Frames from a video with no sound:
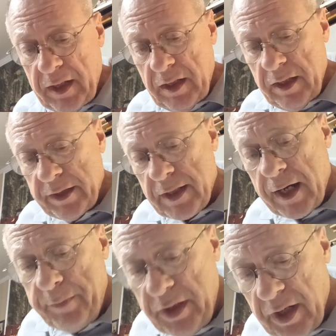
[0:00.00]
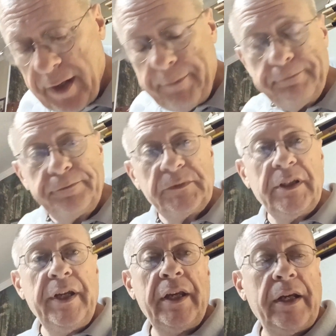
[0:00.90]
it's got to be done.
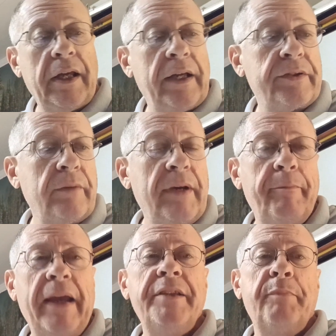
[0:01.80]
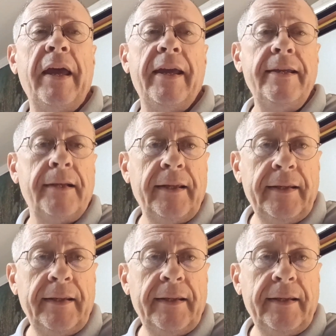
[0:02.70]
And so my base pay,